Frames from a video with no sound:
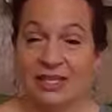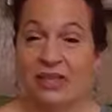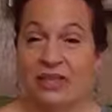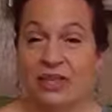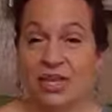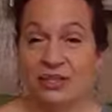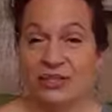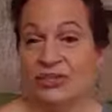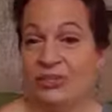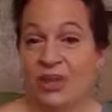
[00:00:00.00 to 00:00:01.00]
So if you'd like
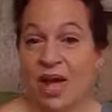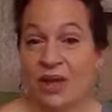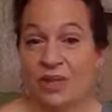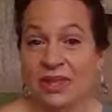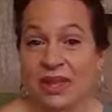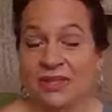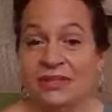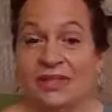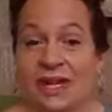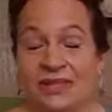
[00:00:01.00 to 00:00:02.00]
to do that with
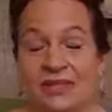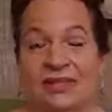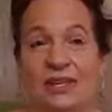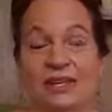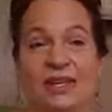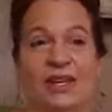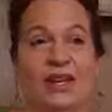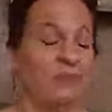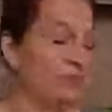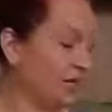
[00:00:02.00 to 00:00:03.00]
us, that's going to
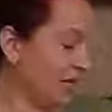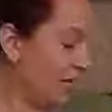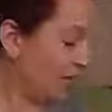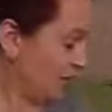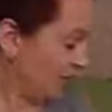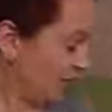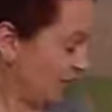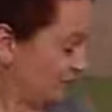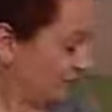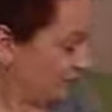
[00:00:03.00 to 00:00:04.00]
um, be
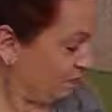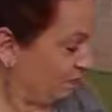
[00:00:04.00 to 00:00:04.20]
um,